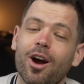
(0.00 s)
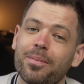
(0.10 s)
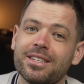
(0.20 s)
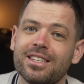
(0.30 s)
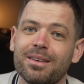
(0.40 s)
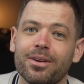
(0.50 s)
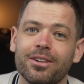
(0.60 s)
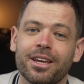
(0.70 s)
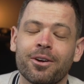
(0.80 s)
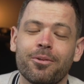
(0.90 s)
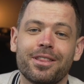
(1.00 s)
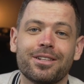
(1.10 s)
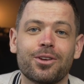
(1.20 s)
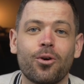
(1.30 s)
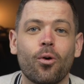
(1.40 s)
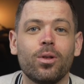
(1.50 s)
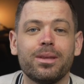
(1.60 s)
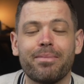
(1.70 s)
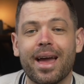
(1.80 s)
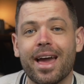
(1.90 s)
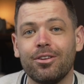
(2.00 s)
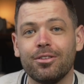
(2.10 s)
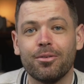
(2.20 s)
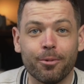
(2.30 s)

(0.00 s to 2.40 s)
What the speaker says: RBC building with its gold paneled